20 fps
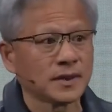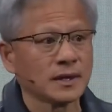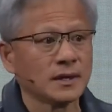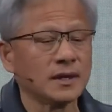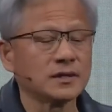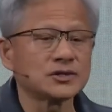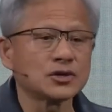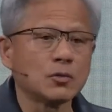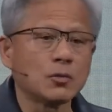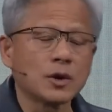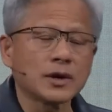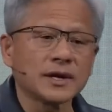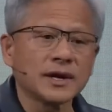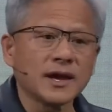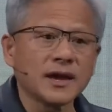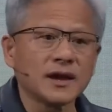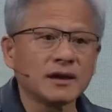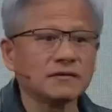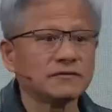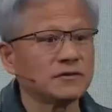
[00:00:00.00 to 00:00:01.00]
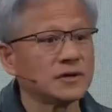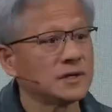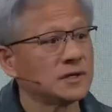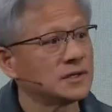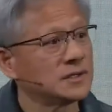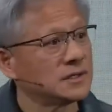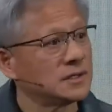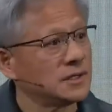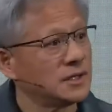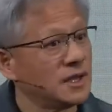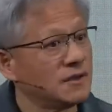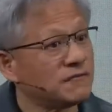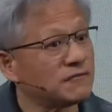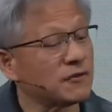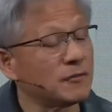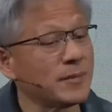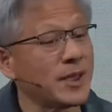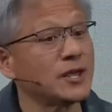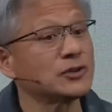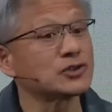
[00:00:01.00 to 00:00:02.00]
And so we're going to have
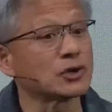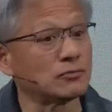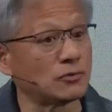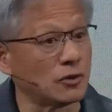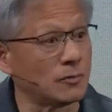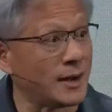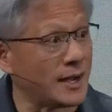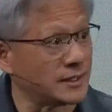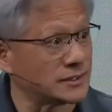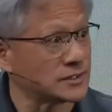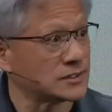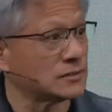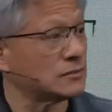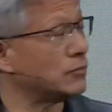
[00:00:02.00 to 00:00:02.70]
information robots.